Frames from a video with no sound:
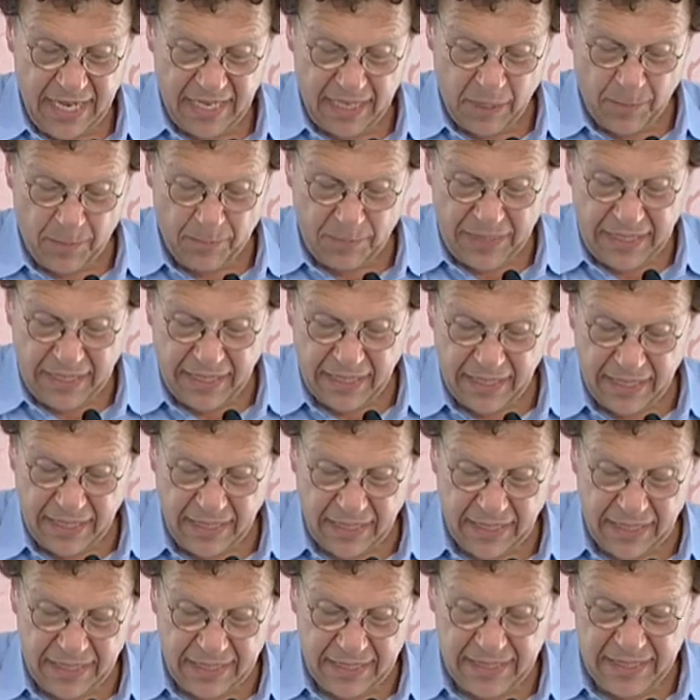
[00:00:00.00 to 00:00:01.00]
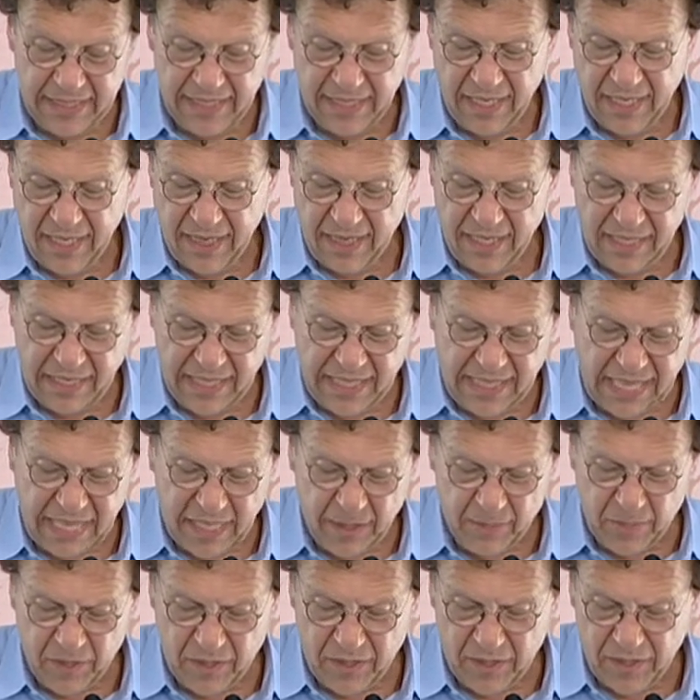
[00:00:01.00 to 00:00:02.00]
the peonies, the
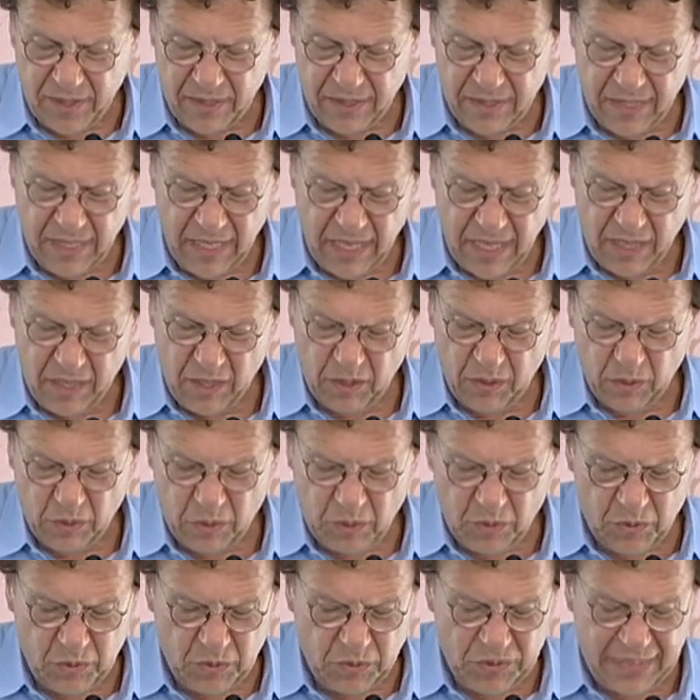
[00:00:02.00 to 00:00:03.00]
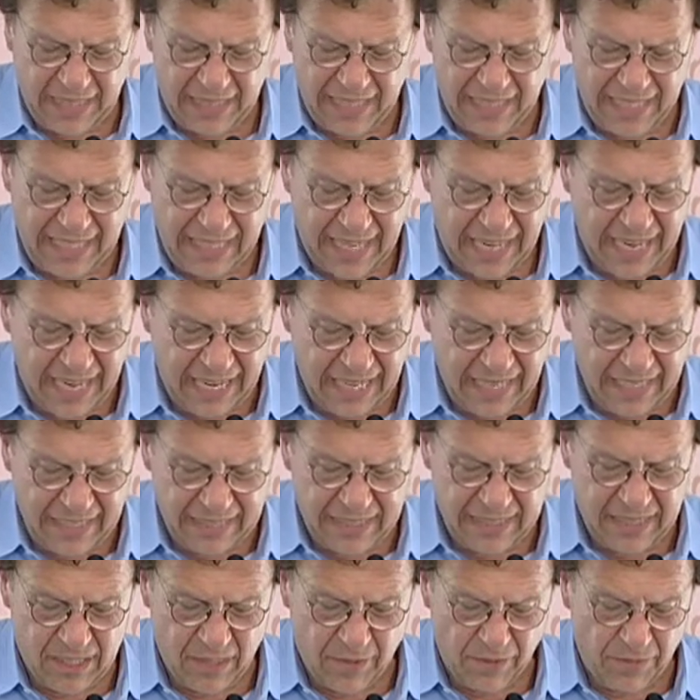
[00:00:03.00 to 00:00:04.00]
gamers, the oohs and the
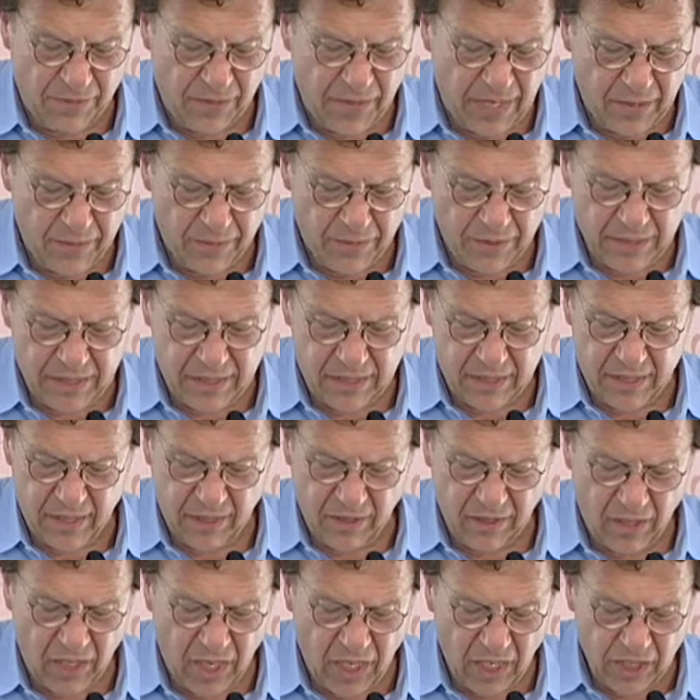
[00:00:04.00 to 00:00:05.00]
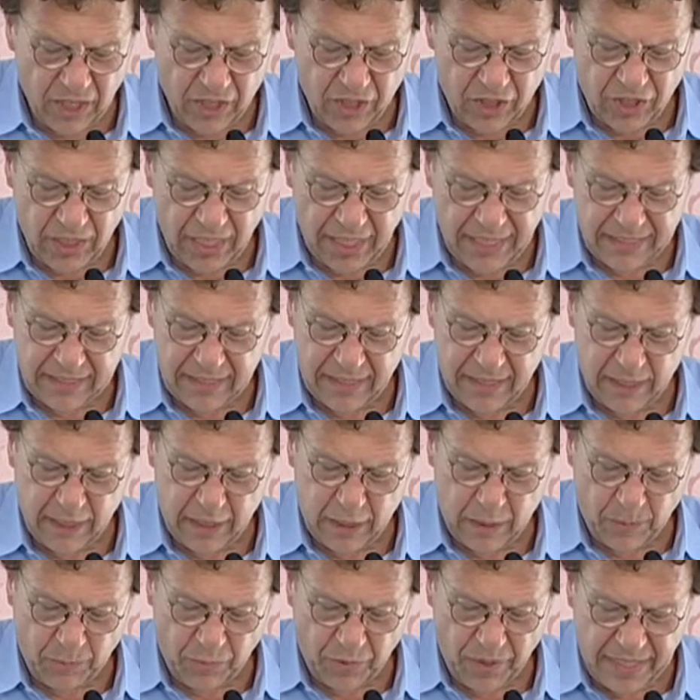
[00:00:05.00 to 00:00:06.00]
odds, the favorites, the long shots, the
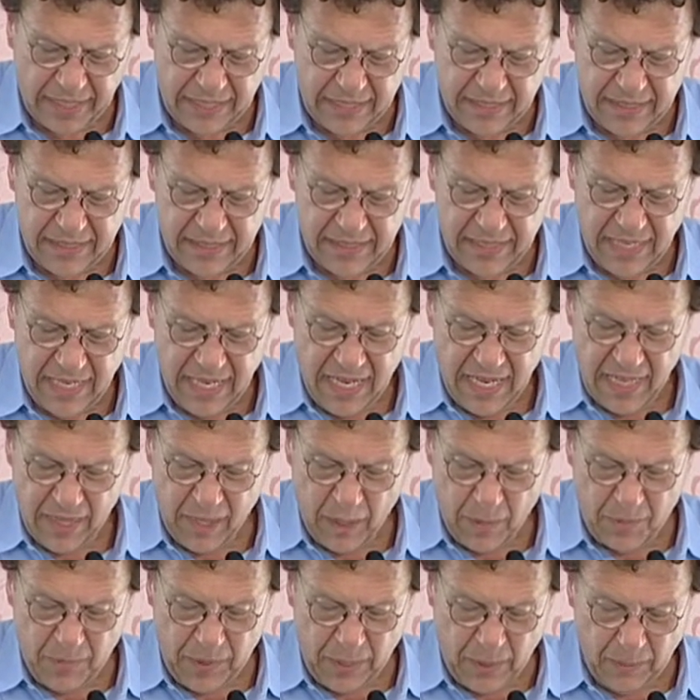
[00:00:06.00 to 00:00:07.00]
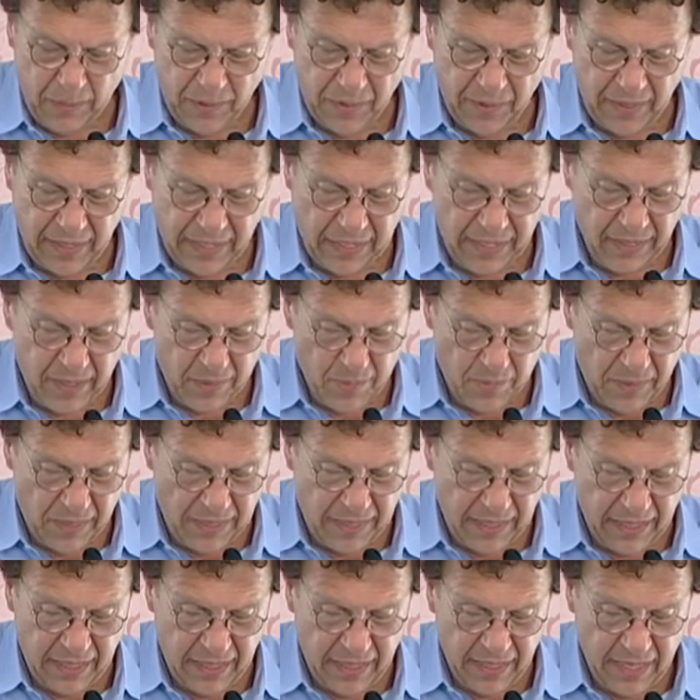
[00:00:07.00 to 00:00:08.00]
spreads, the people and the
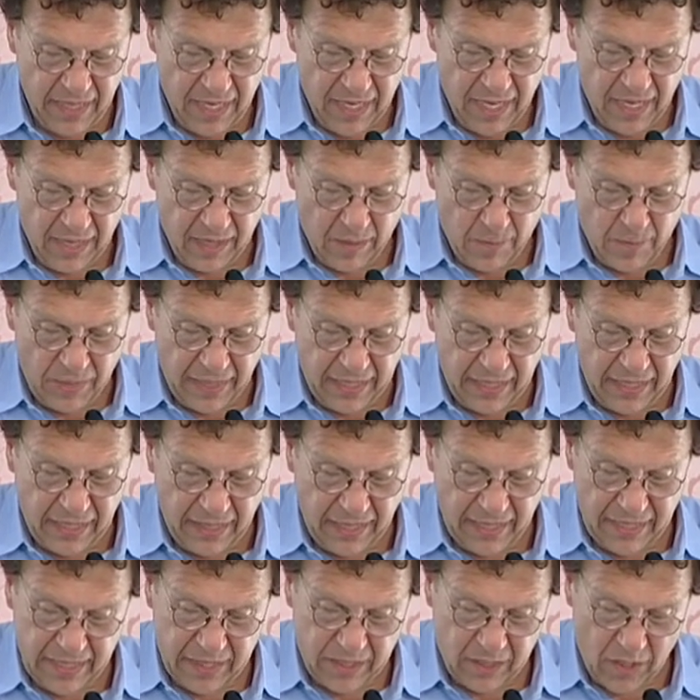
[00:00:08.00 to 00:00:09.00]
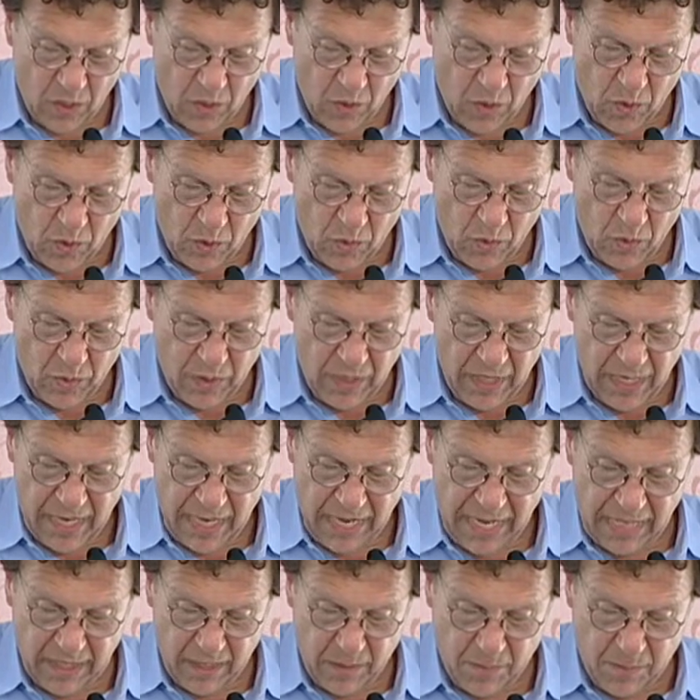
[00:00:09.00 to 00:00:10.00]
money, the money that is owed
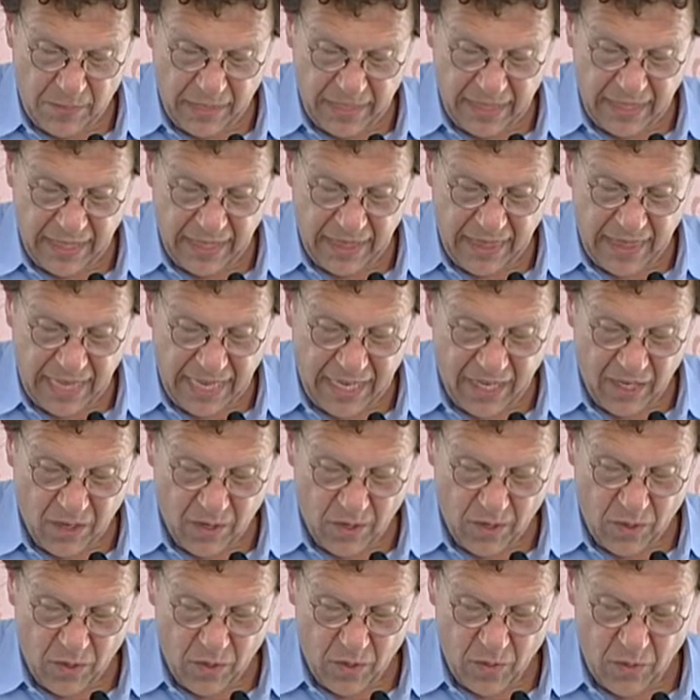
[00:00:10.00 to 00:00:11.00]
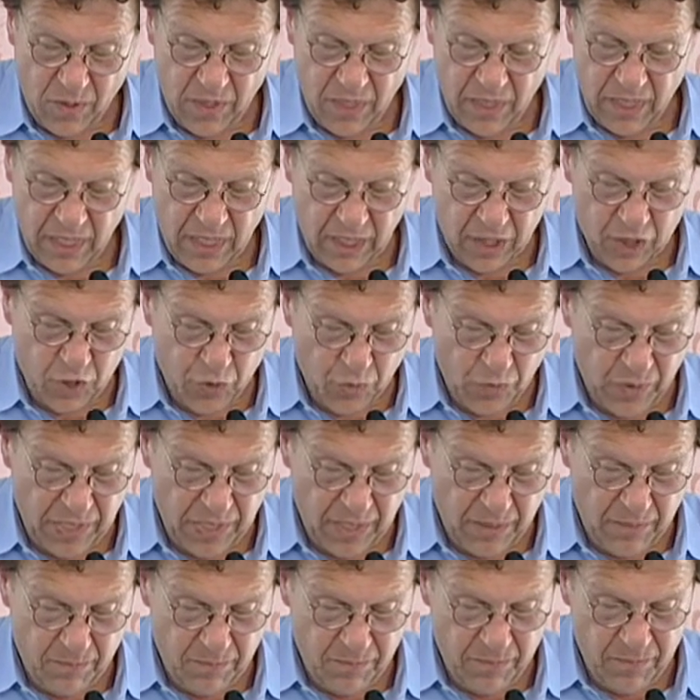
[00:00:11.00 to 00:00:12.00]
and the money they owe, a
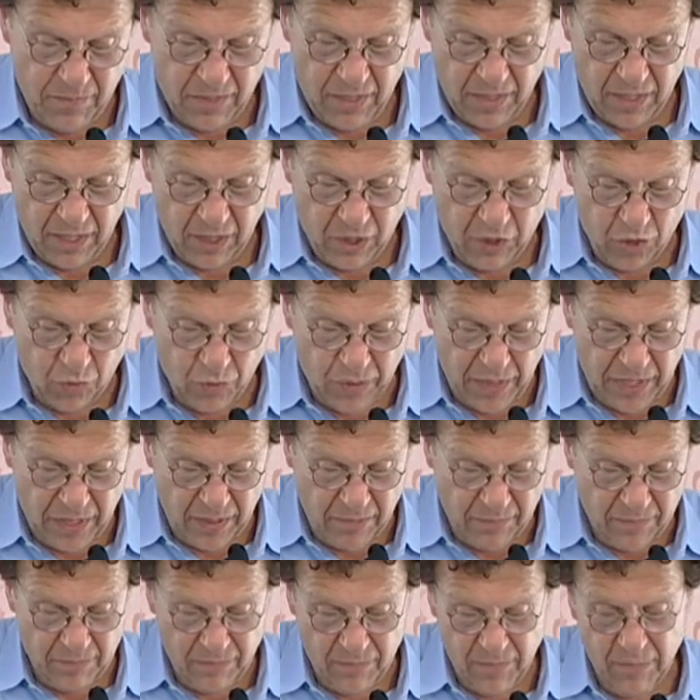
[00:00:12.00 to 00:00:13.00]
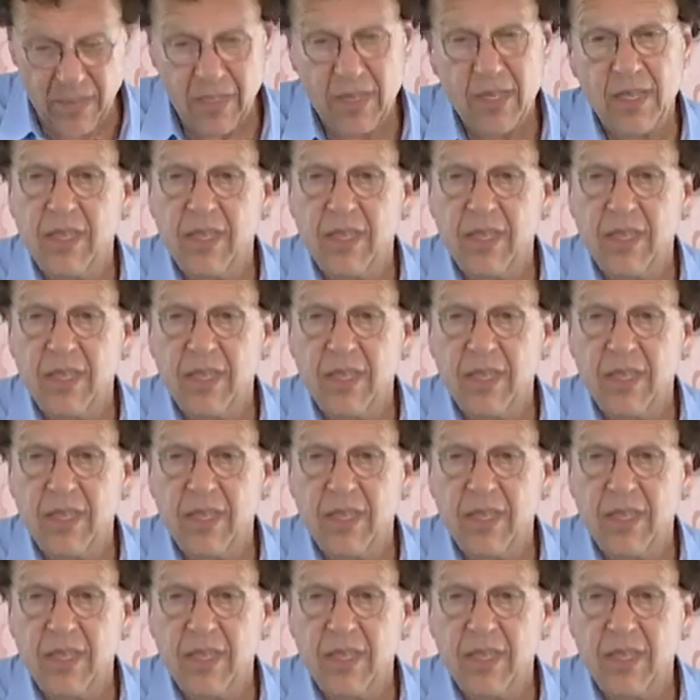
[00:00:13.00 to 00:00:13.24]
dream, a dream,